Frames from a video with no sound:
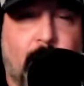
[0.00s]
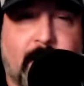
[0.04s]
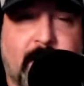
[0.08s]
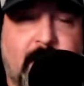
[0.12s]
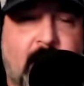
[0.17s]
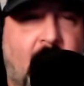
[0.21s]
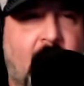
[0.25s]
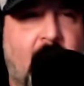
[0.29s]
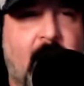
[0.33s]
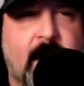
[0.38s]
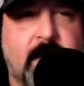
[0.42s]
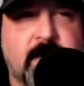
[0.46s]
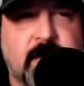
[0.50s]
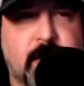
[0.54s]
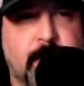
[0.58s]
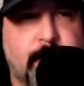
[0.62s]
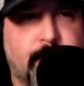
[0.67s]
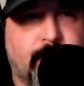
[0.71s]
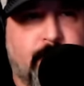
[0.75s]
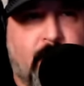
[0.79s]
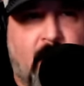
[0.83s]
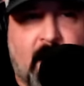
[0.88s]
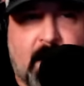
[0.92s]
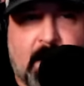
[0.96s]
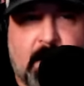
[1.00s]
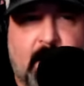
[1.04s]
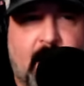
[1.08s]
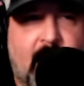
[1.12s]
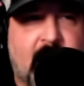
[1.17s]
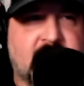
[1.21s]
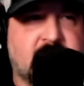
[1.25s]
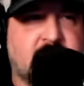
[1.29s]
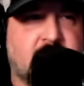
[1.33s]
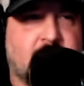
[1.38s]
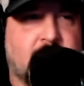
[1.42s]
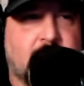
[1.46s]
gosh, Brock
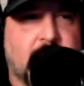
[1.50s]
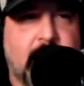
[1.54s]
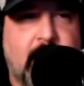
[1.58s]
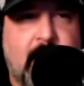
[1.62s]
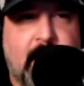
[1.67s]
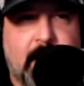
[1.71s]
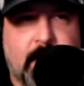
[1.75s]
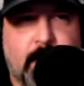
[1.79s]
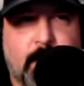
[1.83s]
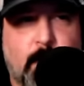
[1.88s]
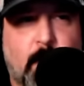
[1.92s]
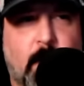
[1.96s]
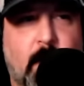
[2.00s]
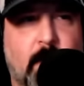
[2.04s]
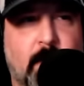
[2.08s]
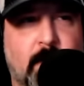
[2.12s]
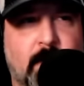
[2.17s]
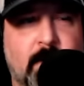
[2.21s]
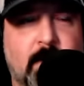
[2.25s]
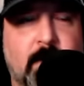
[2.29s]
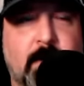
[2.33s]
Lesnar," end quote.